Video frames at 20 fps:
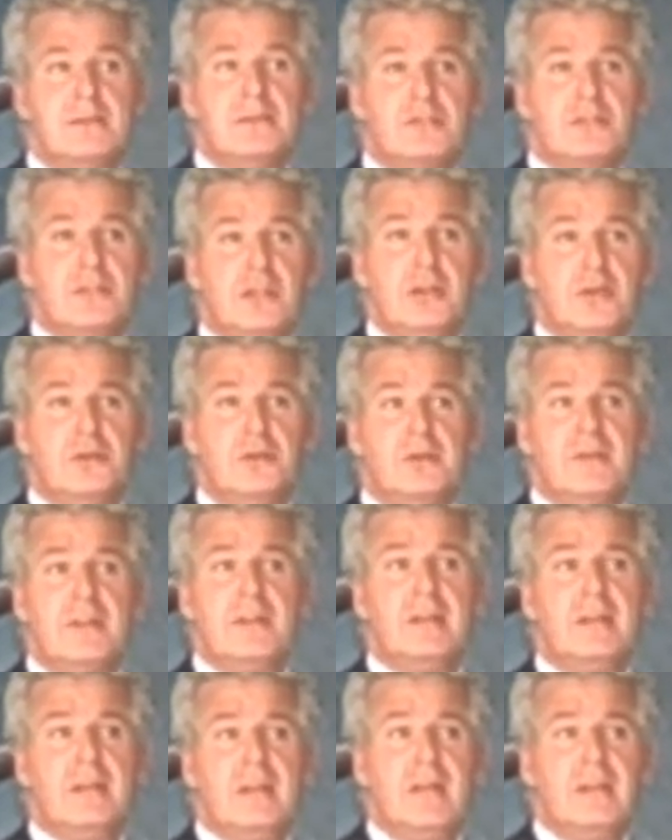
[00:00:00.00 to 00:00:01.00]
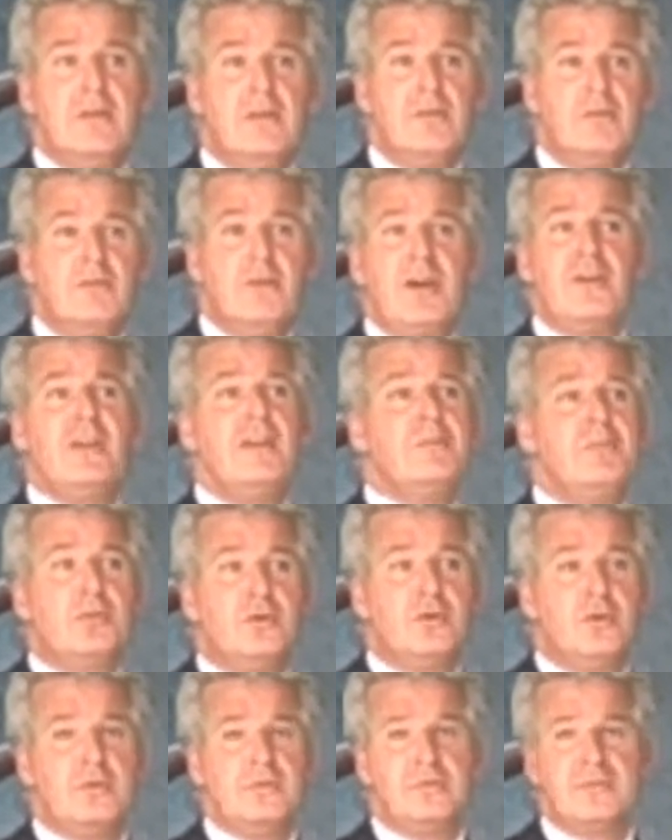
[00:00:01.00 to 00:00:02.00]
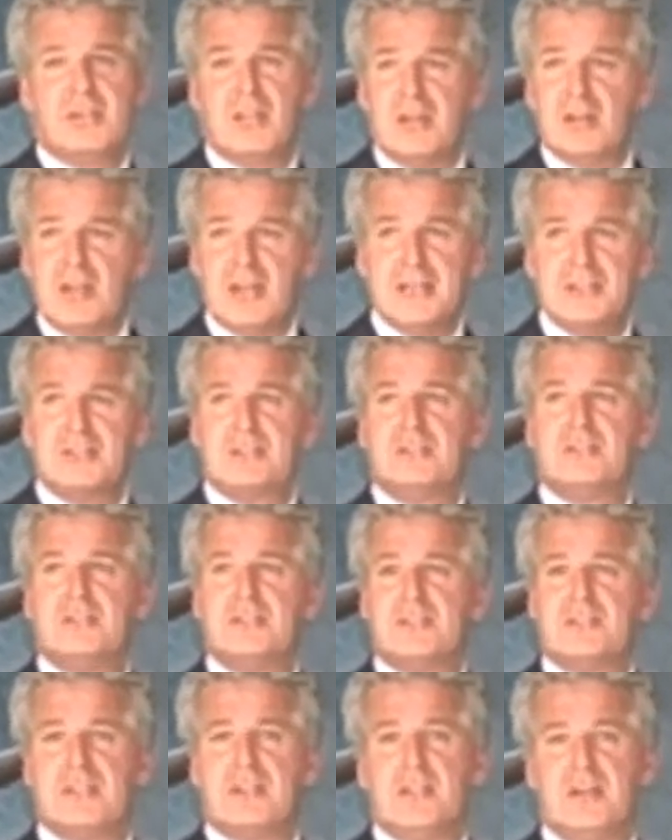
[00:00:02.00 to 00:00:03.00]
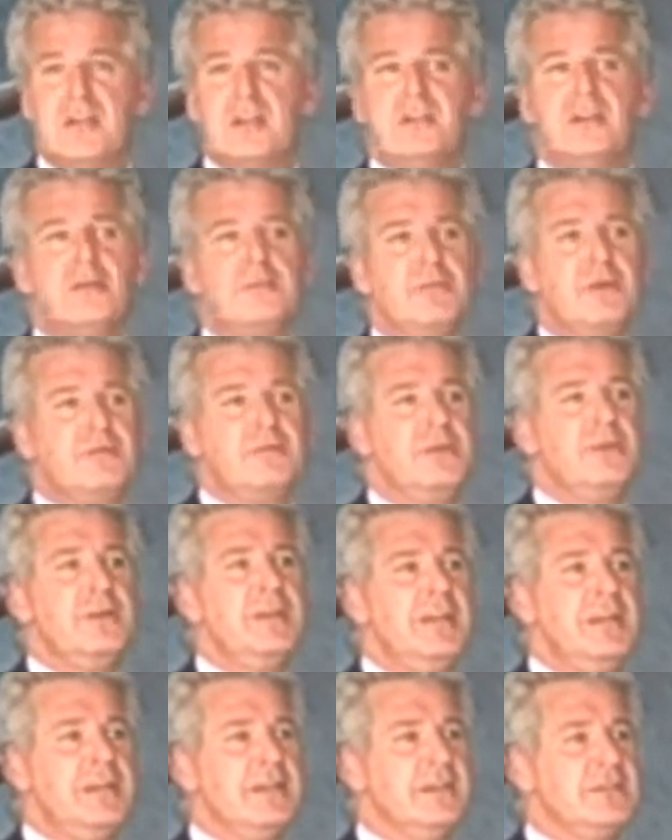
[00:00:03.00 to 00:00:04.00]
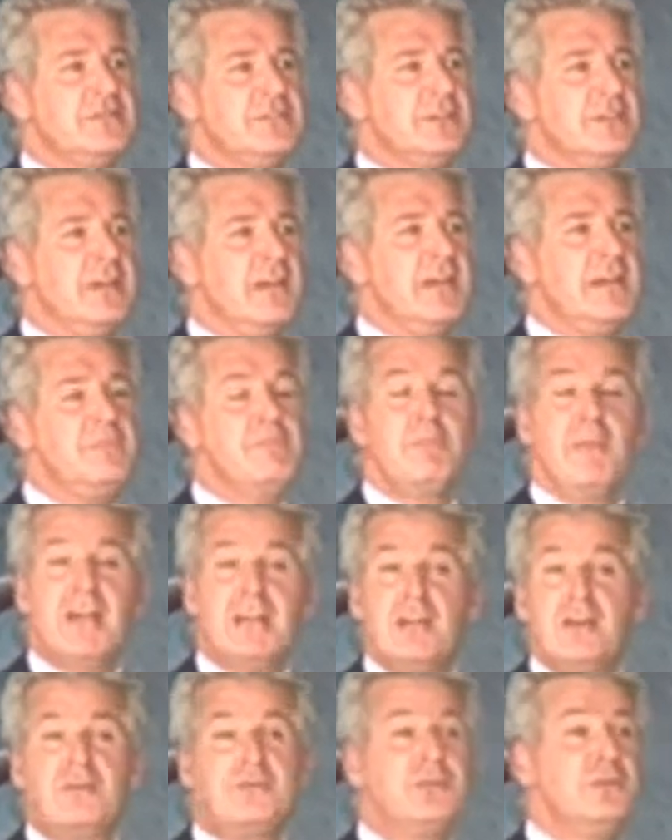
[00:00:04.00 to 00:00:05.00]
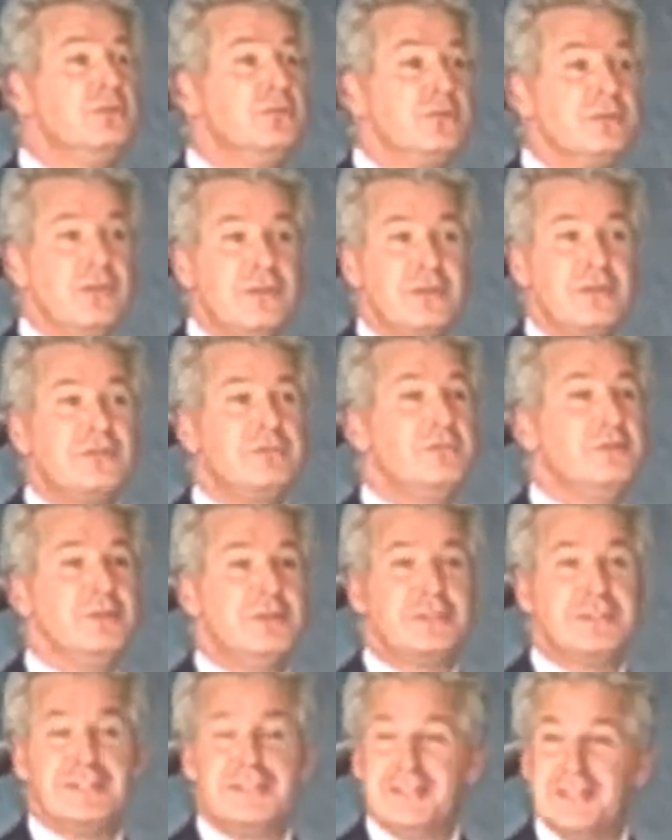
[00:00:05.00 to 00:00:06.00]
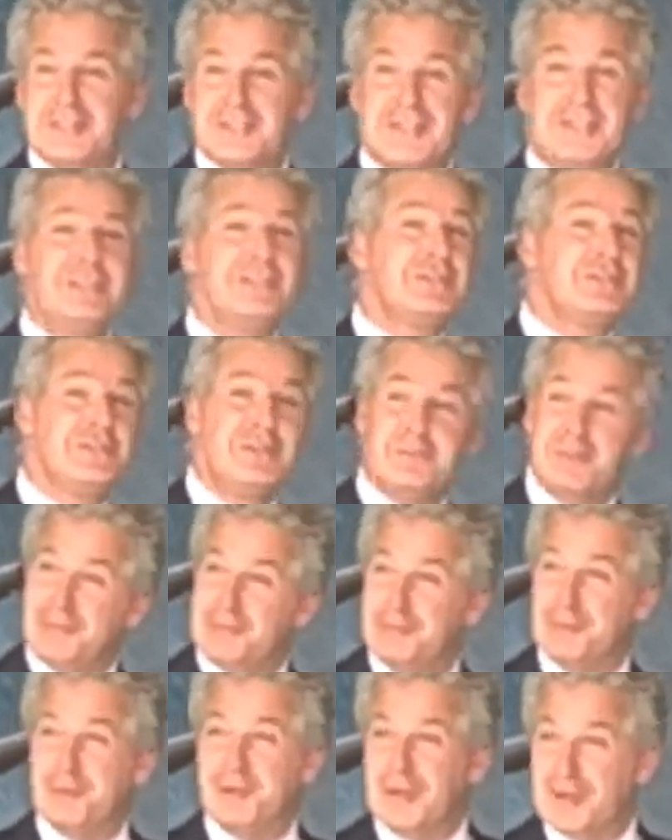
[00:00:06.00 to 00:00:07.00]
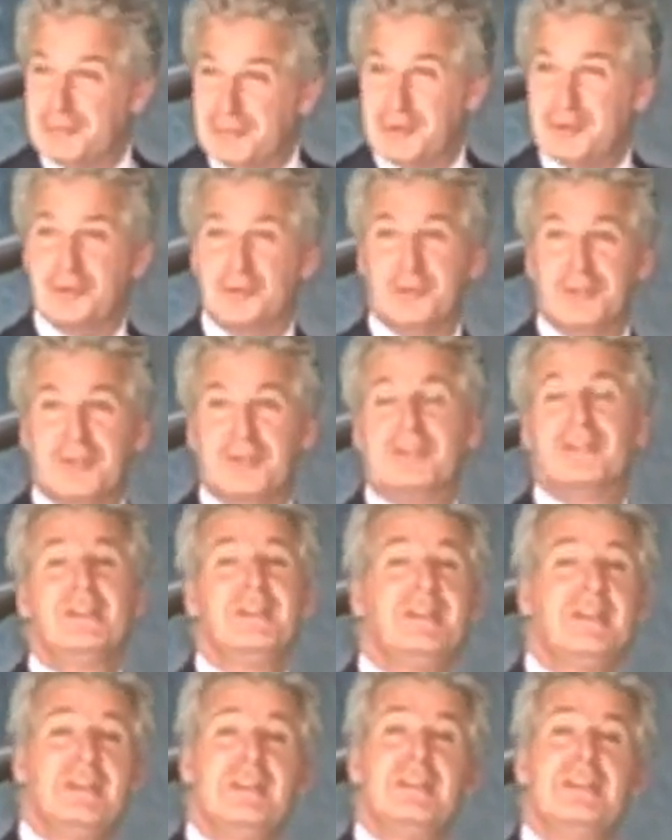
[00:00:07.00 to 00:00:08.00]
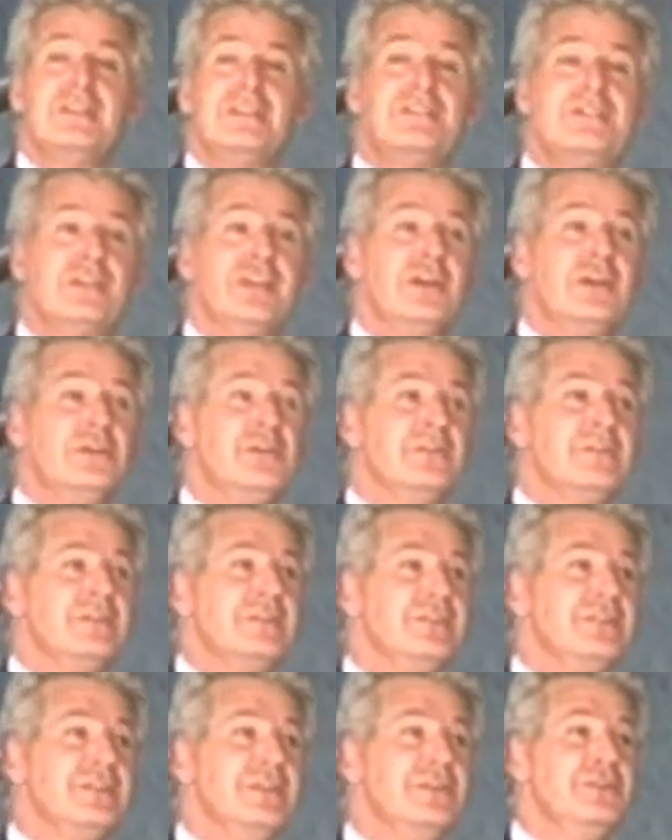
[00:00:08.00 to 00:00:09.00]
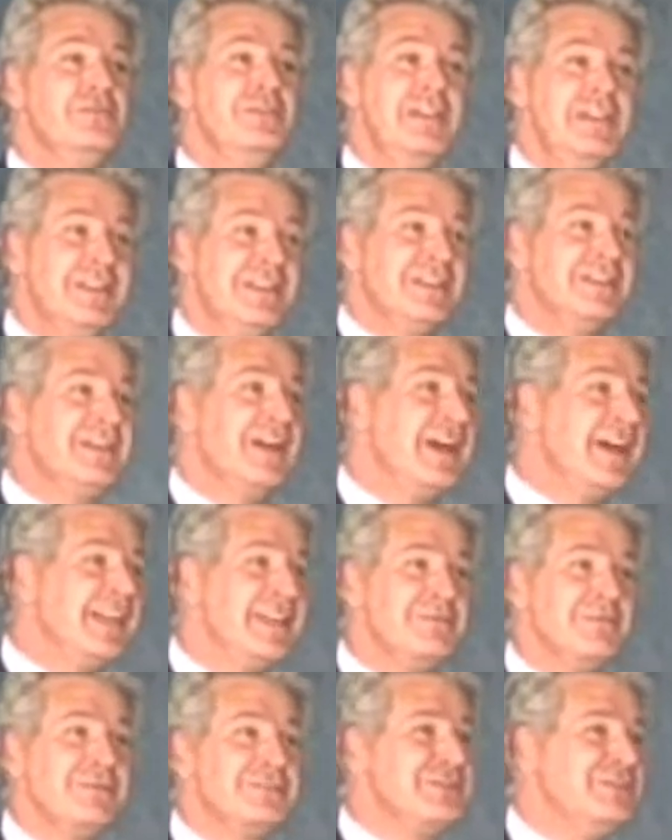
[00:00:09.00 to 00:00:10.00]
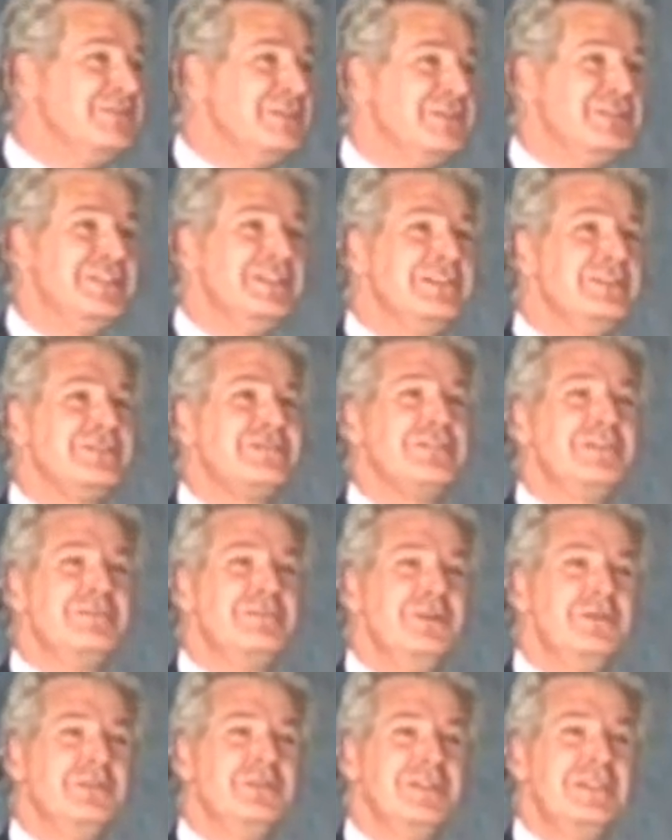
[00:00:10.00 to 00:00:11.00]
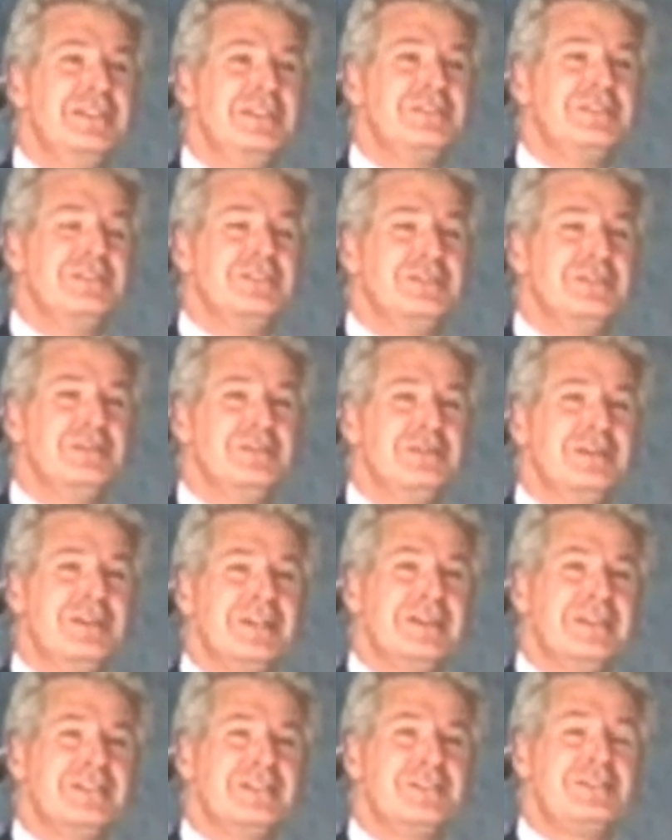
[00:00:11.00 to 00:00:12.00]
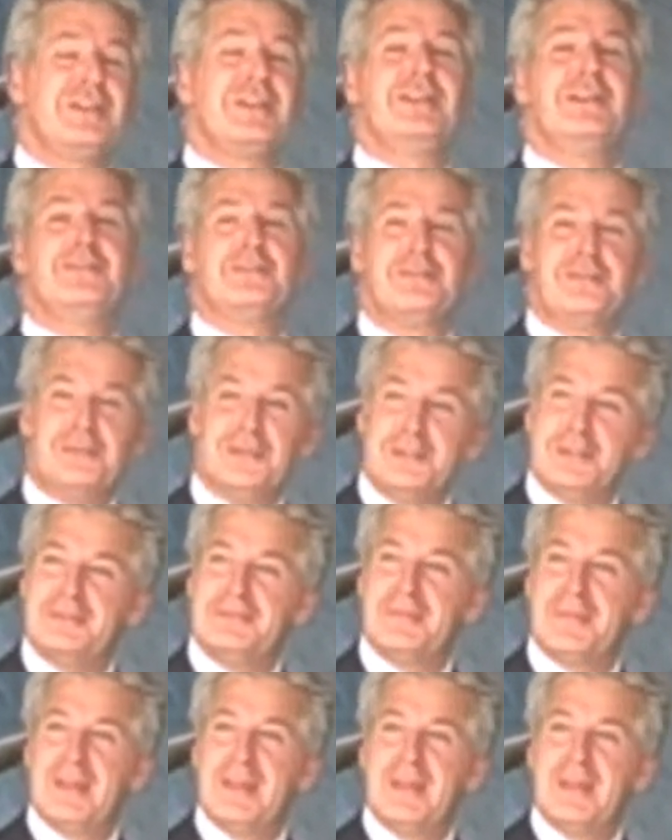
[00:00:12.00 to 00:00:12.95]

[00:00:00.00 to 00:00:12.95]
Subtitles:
So, very important, delighted there's a number of you here today. Many of you will not have worked in this industry before, I'm sure. So, the unique elements of this industry we will need to take you through.